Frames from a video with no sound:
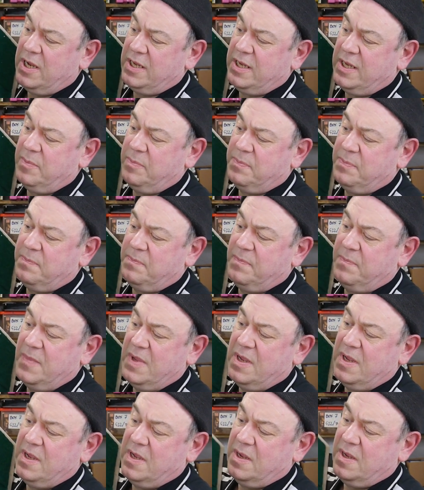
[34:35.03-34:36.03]
and then
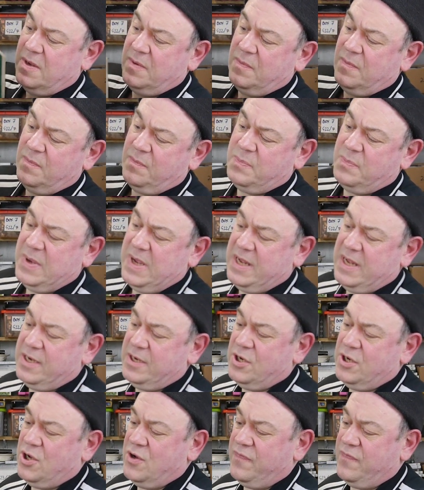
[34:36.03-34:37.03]

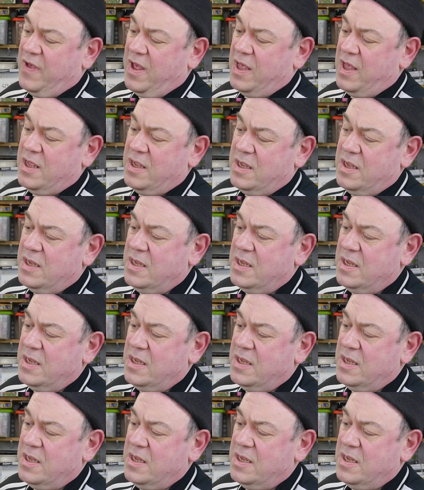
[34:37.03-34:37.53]
painted over,